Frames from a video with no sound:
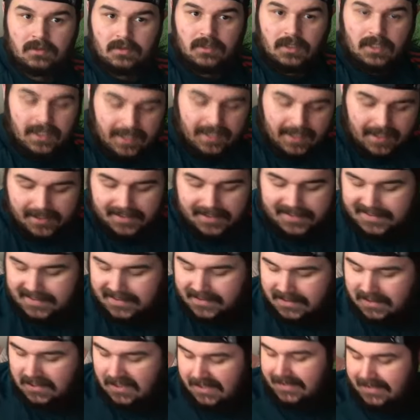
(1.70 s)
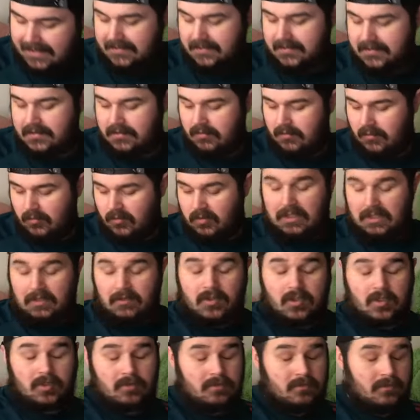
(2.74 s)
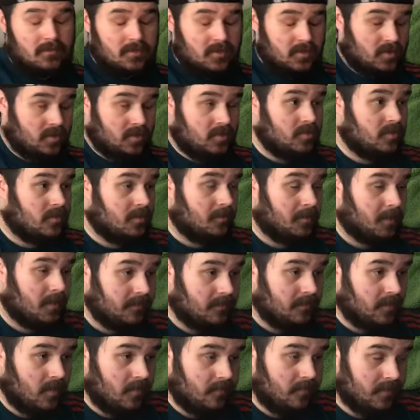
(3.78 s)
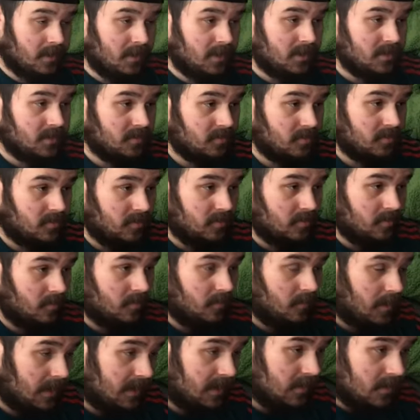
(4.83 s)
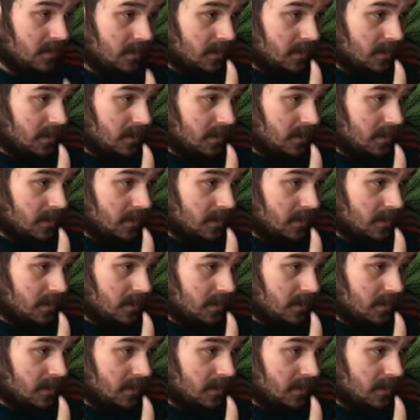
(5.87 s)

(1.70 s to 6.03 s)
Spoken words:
Hey guys, and welcome to the Bayern View. Hopefully, guys are all doing well.